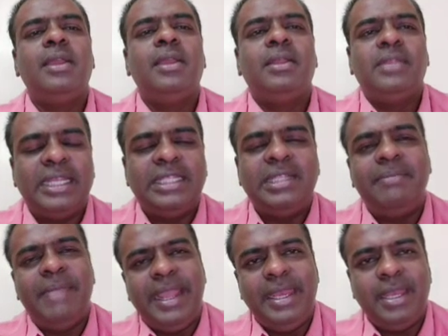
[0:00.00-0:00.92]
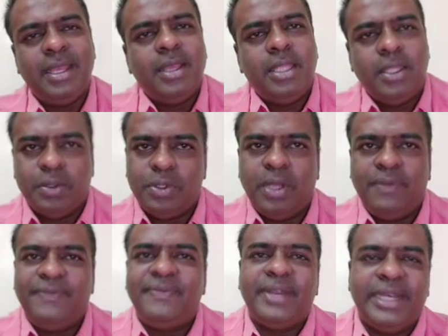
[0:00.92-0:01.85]
That is the main use
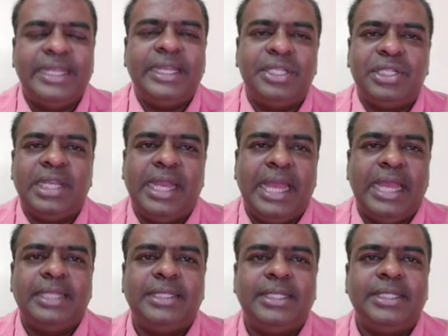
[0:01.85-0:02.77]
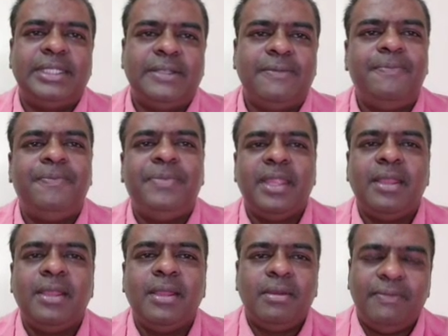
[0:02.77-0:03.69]
of regression analysis.
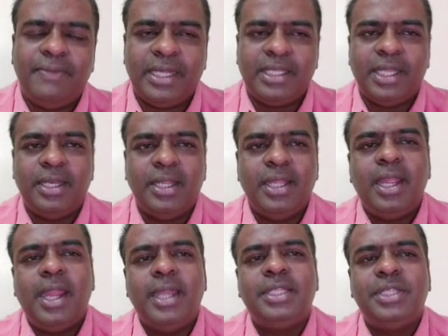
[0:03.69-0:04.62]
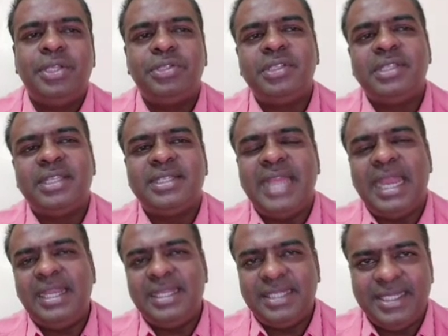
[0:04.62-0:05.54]
Further, it is used in the
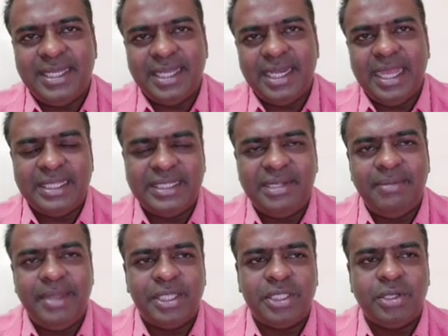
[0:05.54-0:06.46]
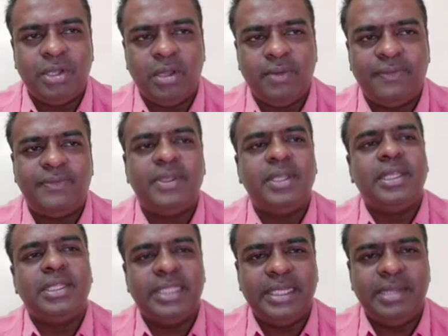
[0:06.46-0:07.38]
statistical estimation of
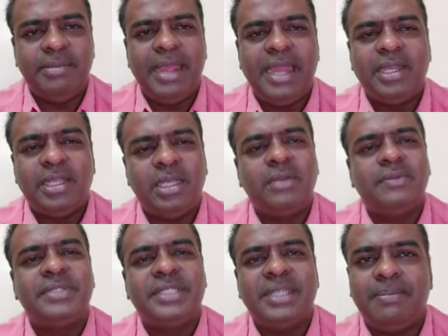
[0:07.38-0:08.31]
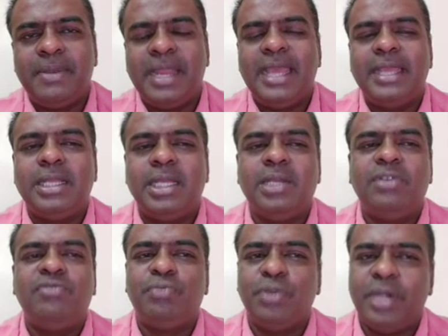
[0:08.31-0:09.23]
the demand curve, supply
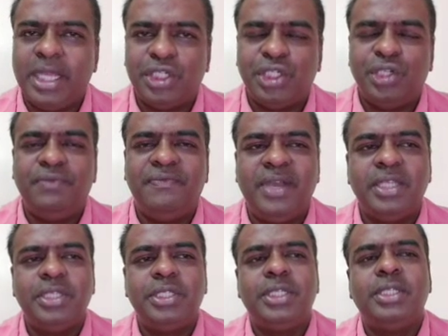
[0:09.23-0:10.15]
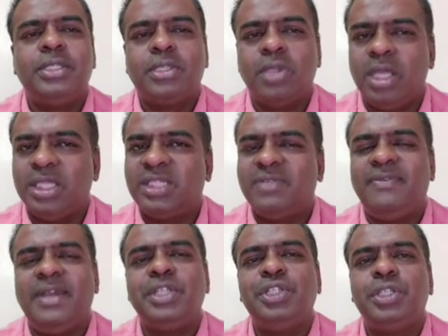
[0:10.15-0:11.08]
curve, production functions, cost
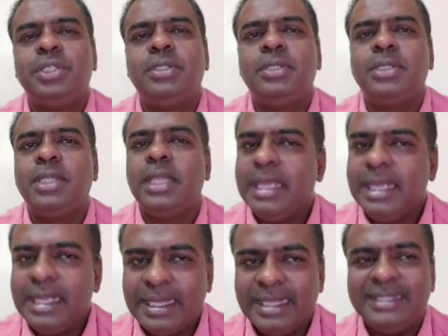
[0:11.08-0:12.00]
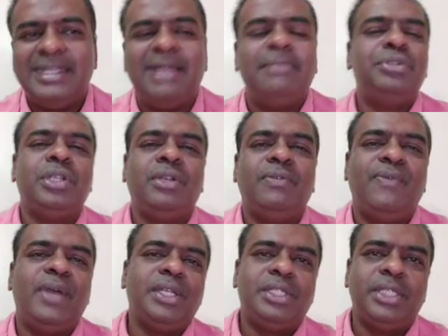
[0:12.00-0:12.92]
functions, consumption
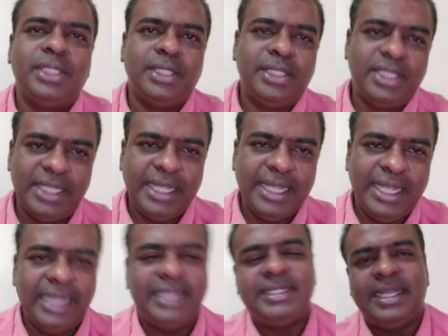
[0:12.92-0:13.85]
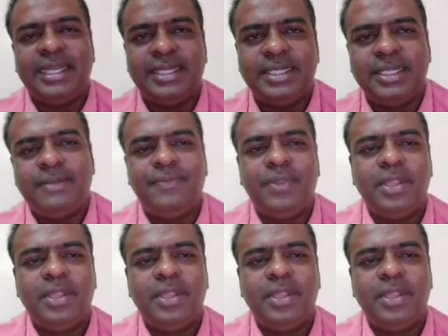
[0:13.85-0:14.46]
functions, etc.